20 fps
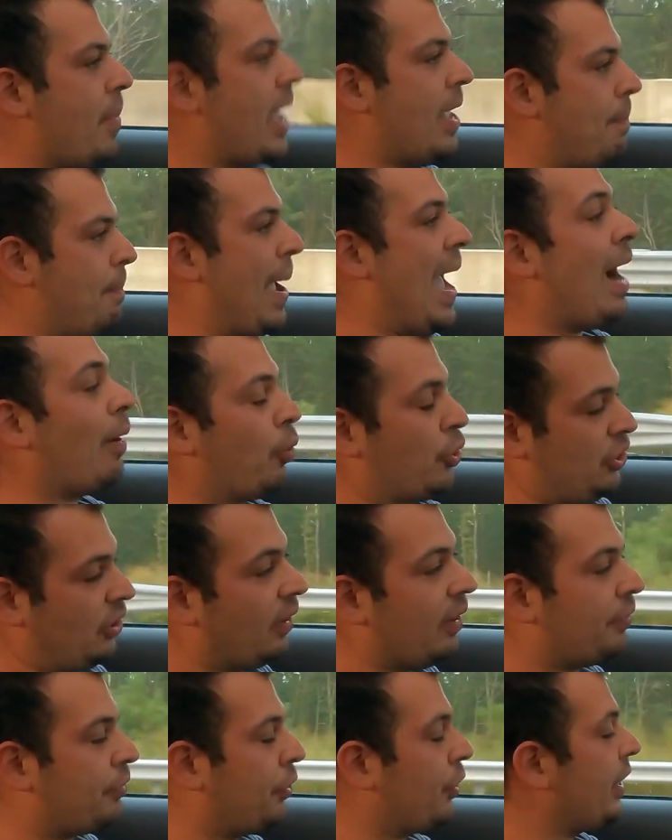in power
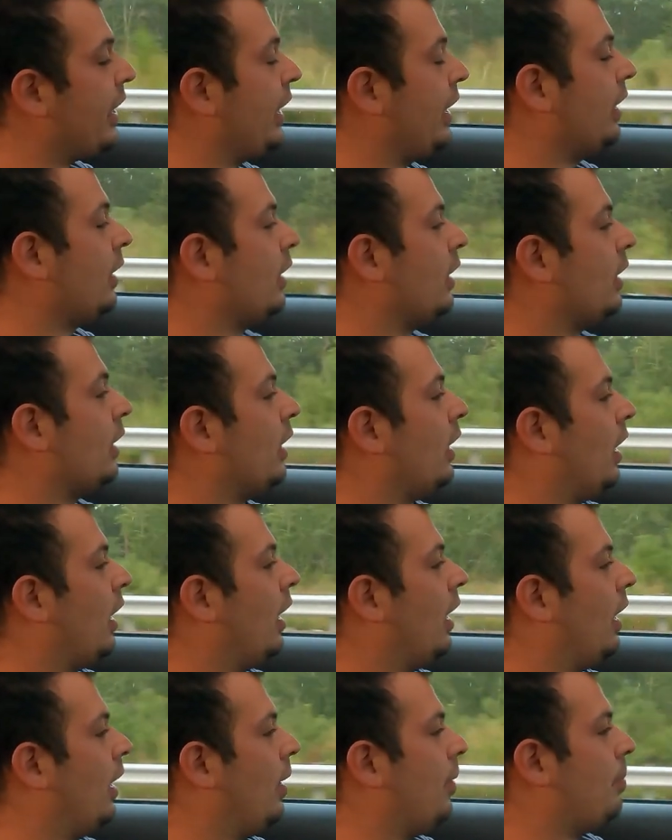delivery.
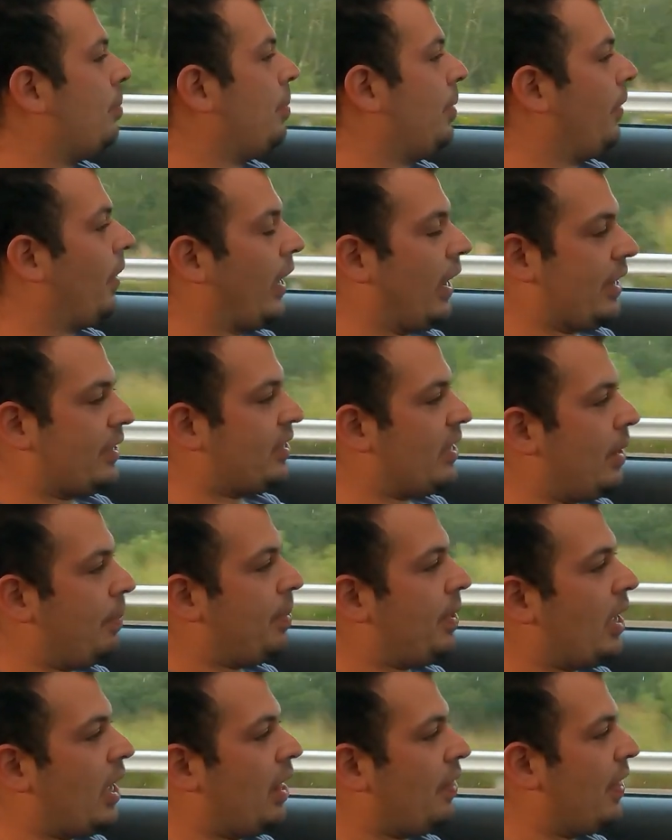But like I said,
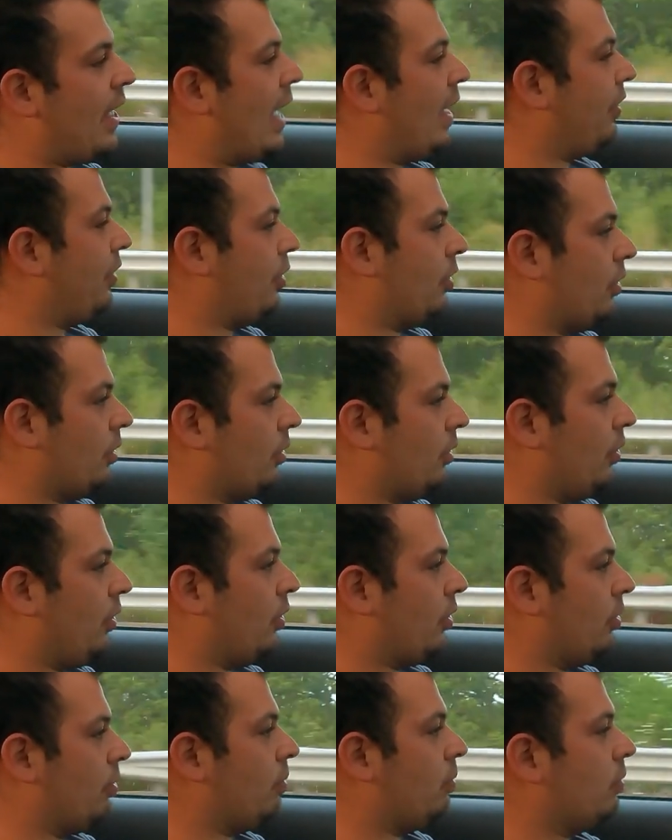beyond that,
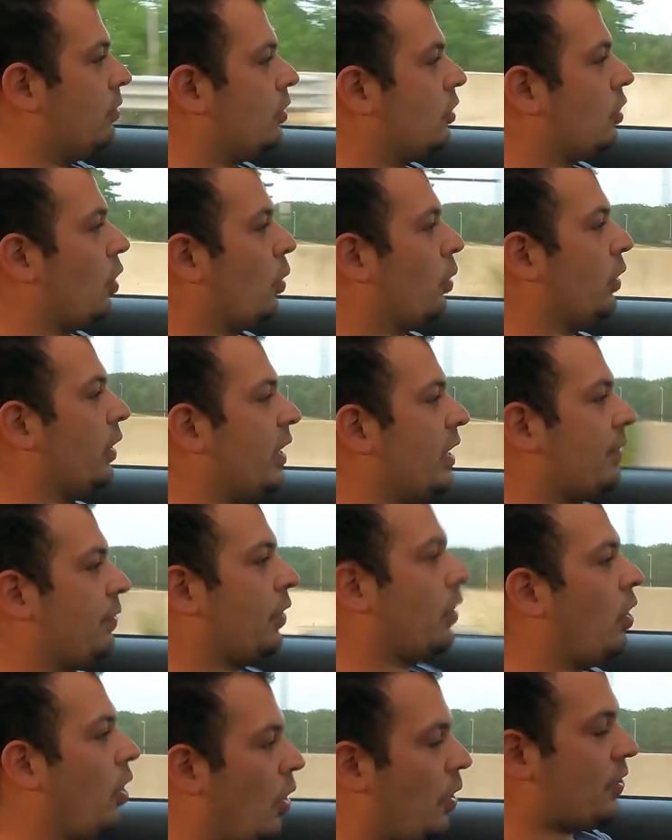they're totally
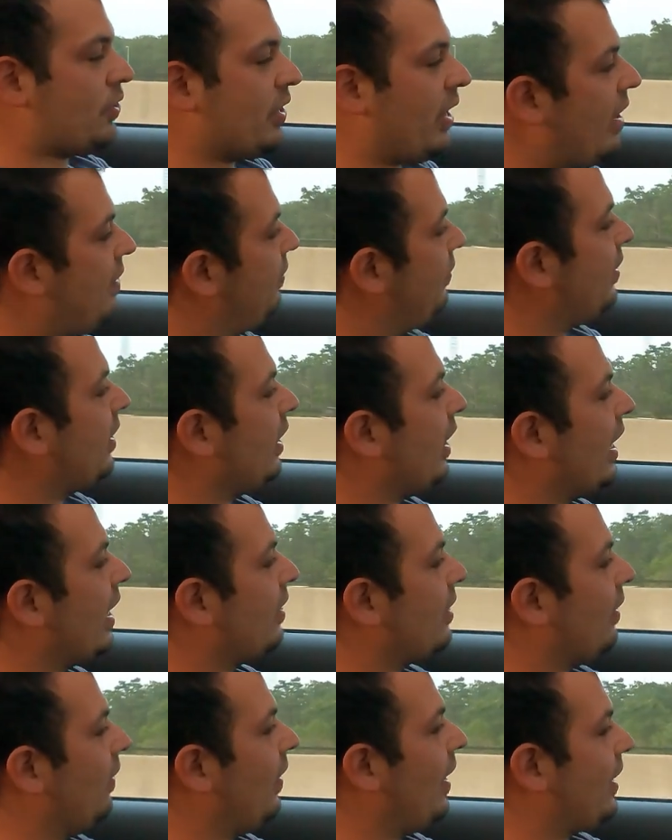different cars. I feel
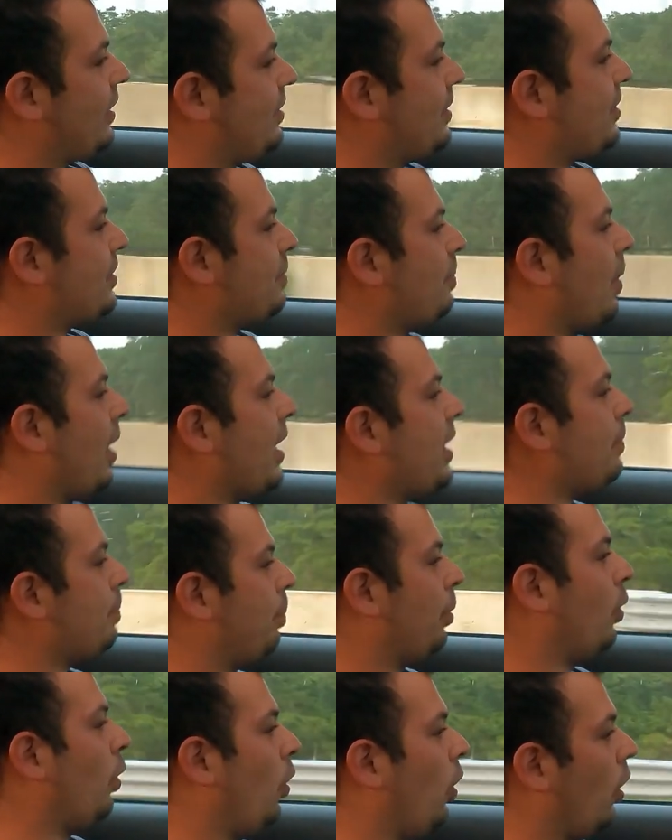like the Lexus might
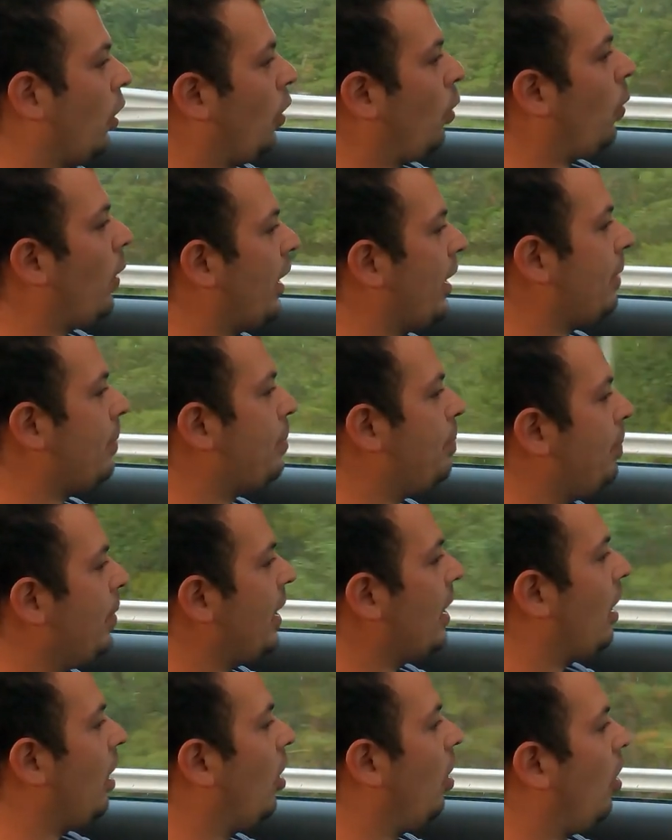pull quite a
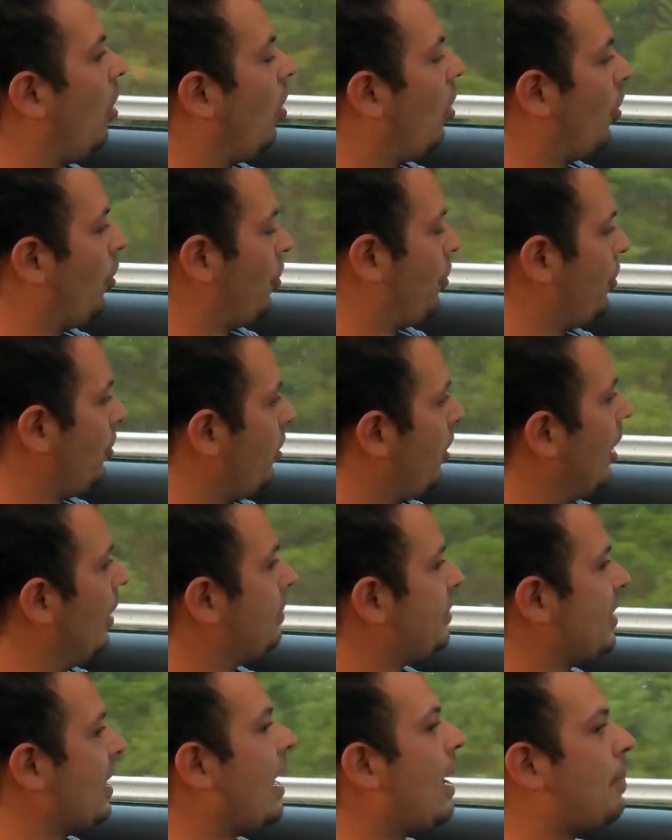bit harder
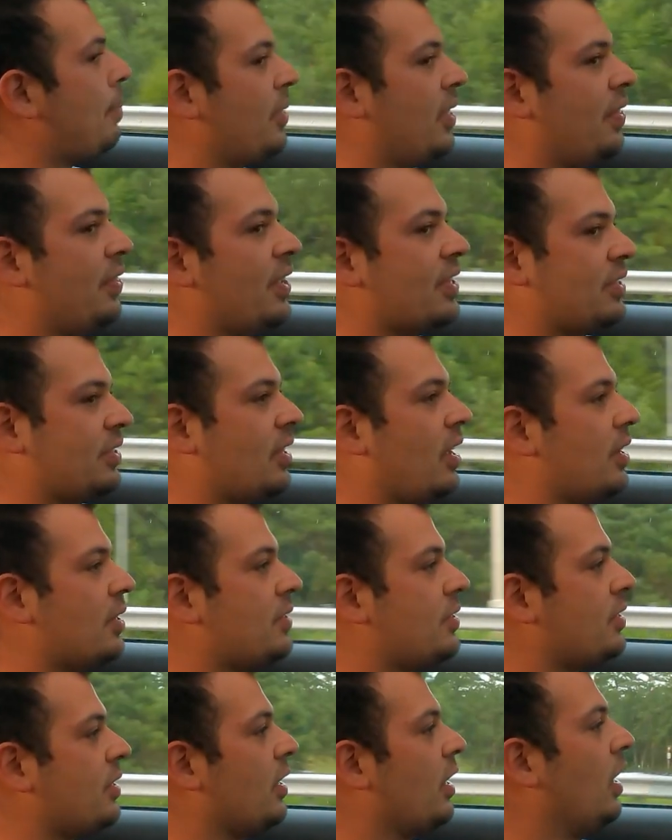up top than this
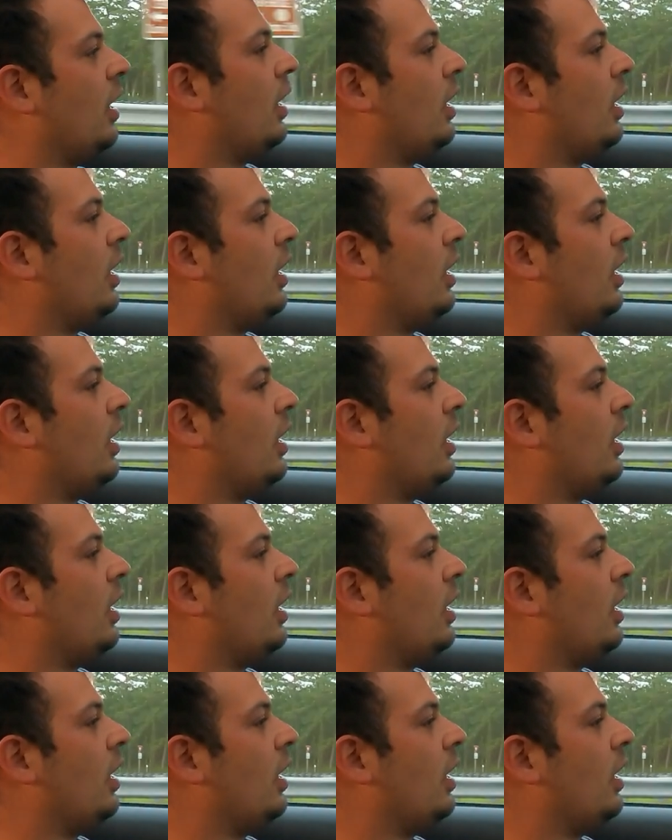does,